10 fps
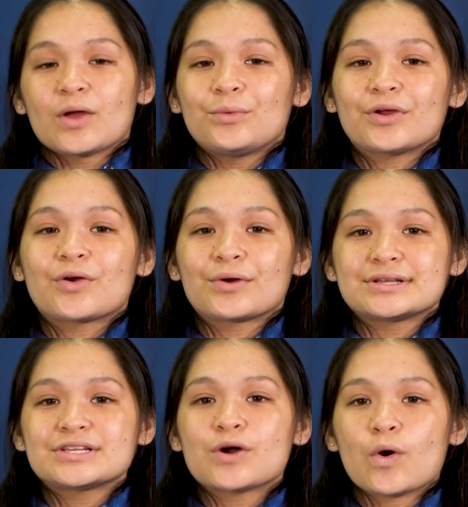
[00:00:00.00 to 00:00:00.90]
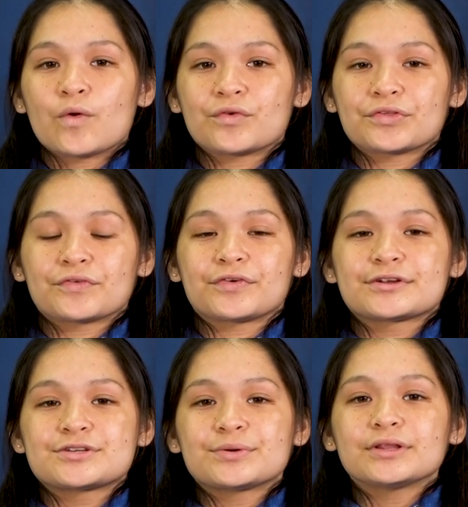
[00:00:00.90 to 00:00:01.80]
We are going to go over the
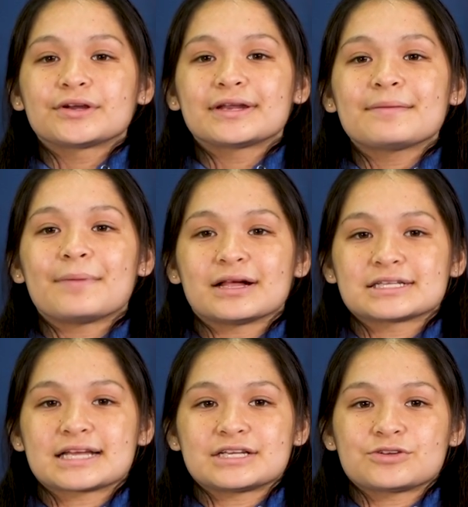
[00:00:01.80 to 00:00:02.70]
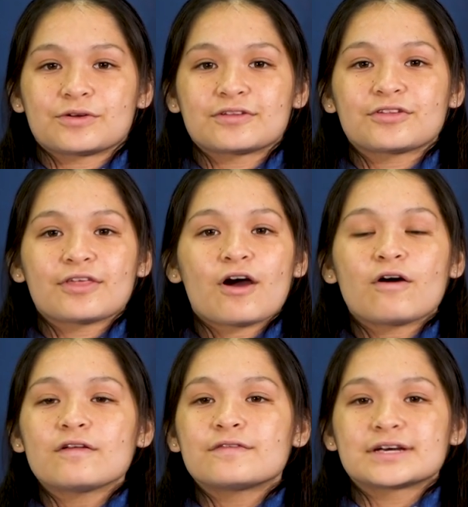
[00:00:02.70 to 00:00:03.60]
virtual learning bell schedule so that
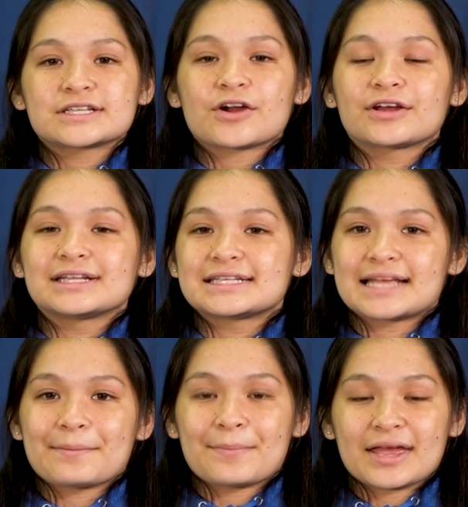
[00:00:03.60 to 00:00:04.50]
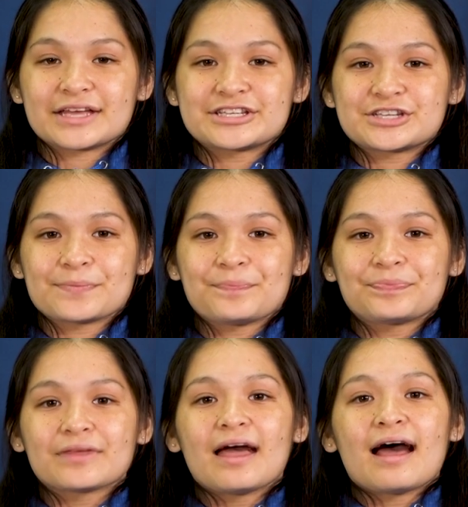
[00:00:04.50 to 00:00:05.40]
all of us are on the same page.
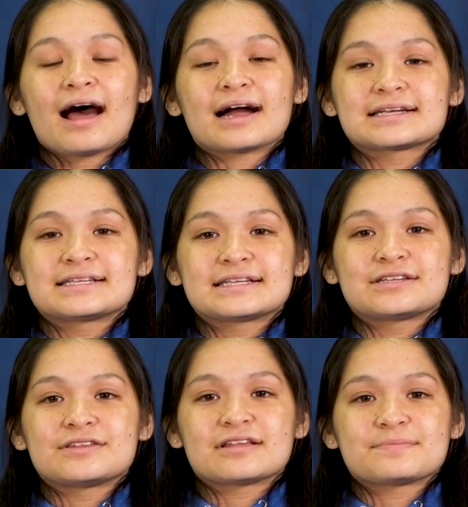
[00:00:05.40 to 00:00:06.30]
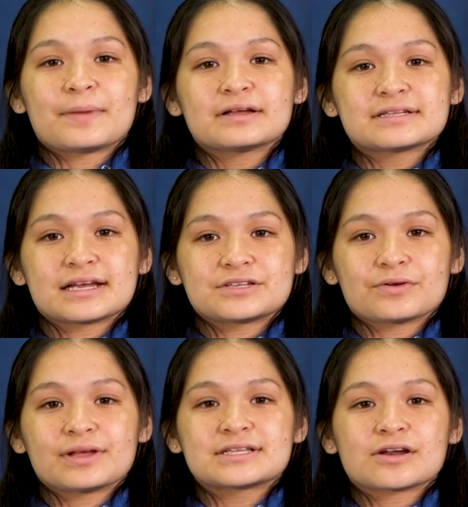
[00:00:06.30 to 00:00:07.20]
Access to this bell
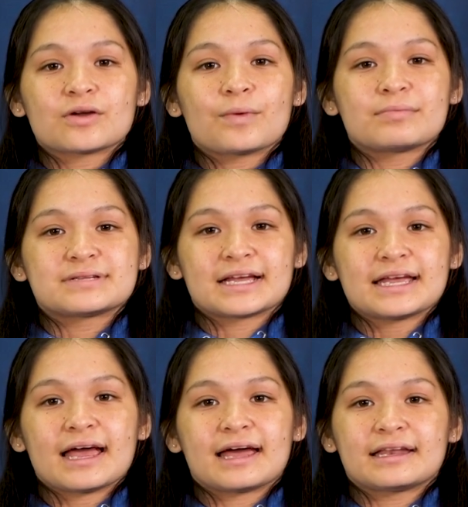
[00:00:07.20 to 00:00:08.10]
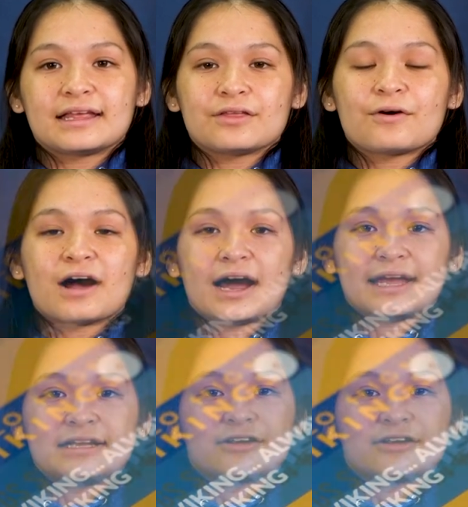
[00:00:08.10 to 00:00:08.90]
schedule is on our website at hilo high